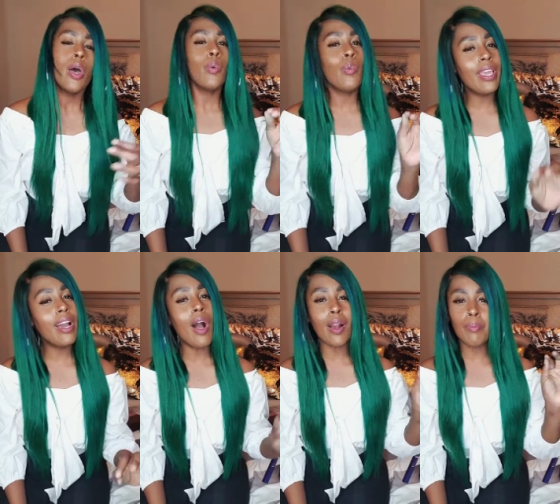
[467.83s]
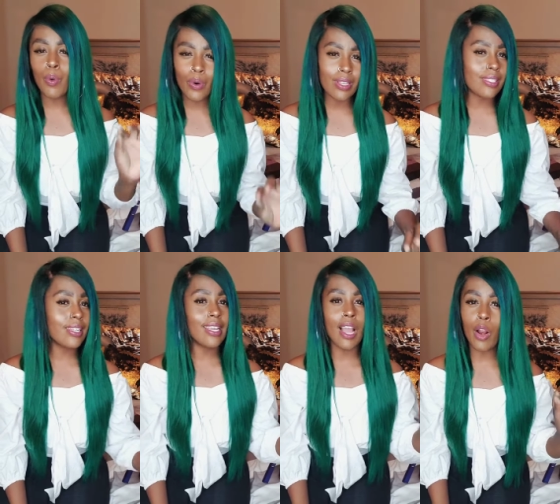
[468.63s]
we are
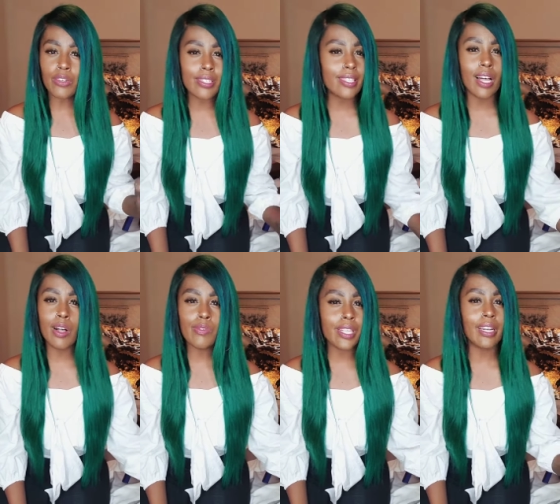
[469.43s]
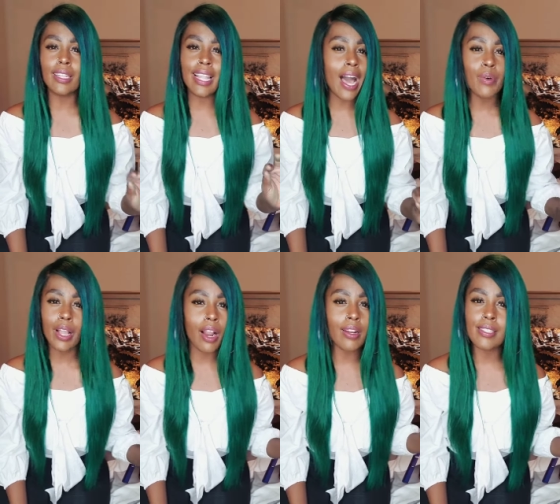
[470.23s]
poisoning ourselves and allowing
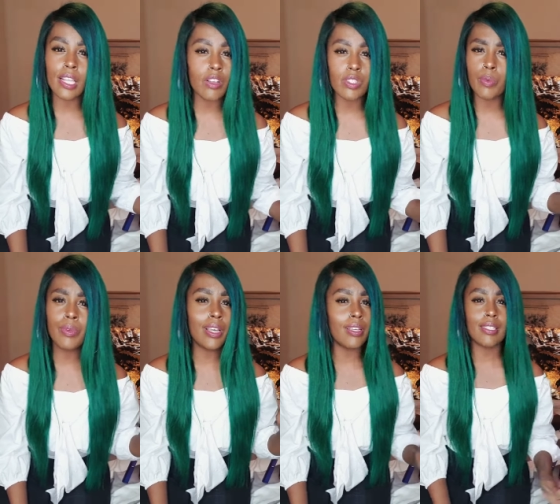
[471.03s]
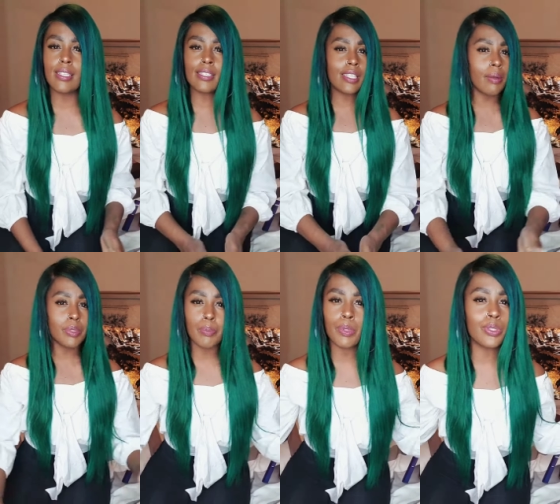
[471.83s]
ourselves to be
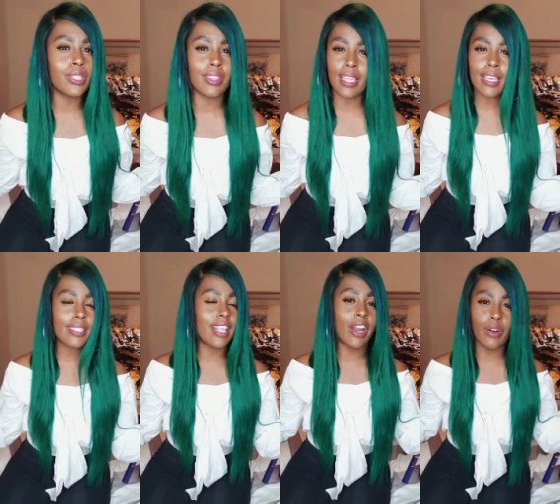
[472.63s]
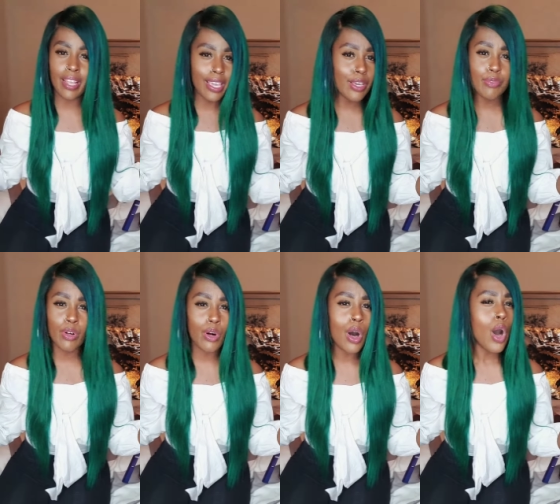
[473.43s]
susceptible to things that are
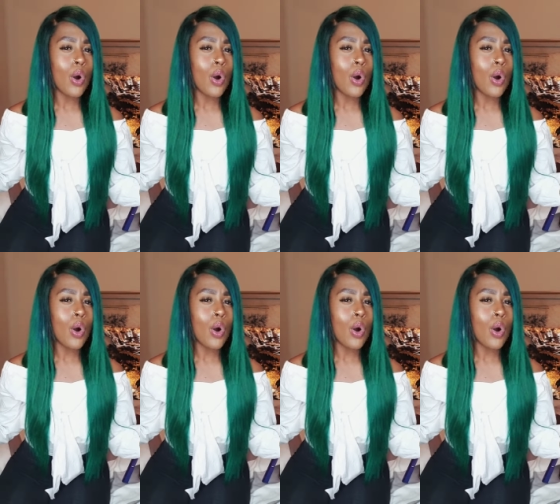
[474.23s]
evil,